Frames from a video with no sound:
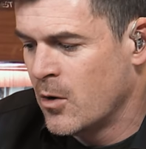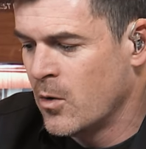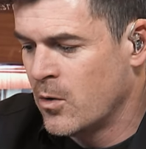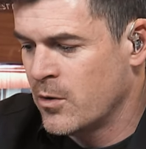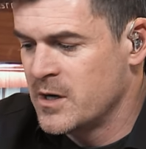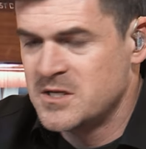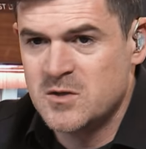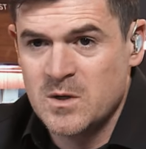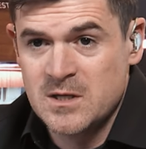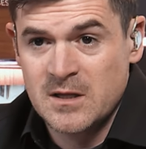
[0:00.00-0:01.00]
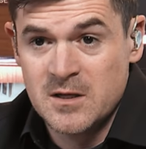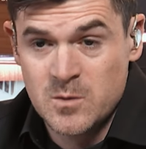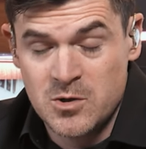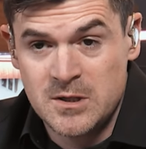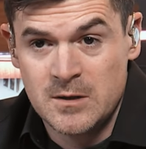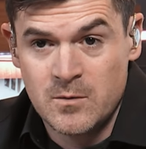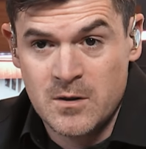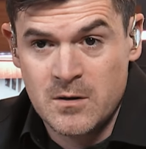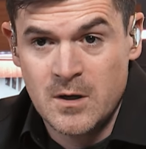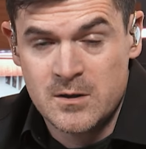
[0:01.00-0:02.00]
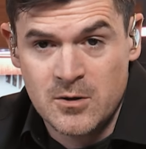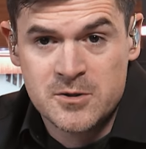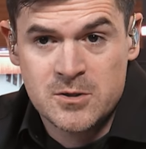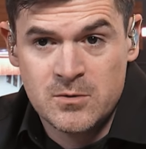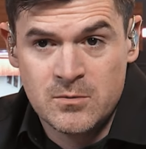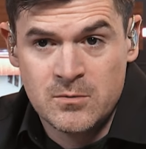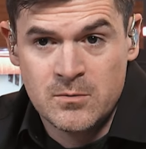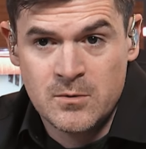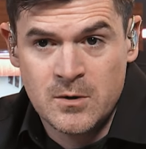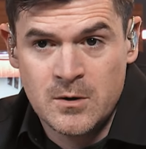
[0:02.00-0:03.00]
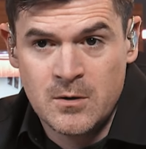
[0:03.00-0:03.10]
or in a situation like this when you're dealing with adults who